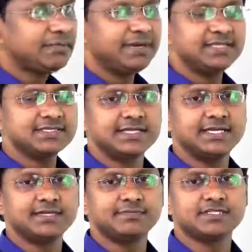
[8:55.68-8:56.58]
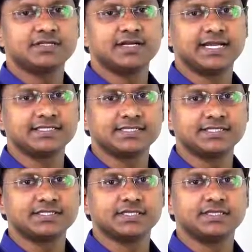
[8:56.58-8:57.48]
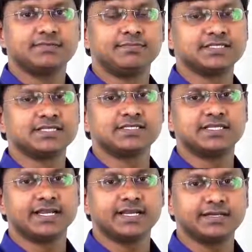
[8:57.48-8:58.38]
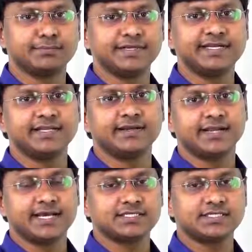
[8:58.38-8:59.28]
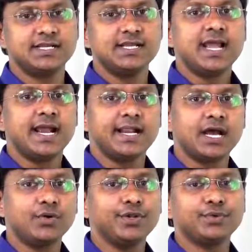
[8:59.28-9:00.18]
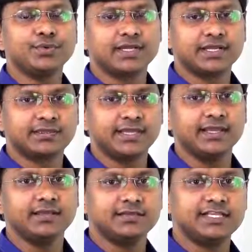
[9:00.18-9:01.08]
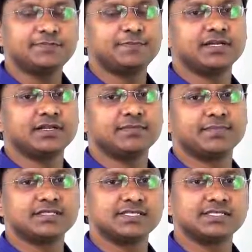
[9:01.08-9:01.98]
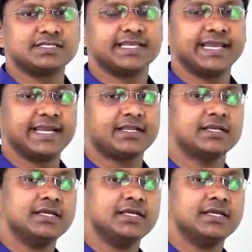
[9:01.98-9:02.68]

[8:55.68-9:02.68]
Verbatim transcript: By the skeletal muscle relaxants, the muscles they get completely relaxed. And how do you think these particular muscles they get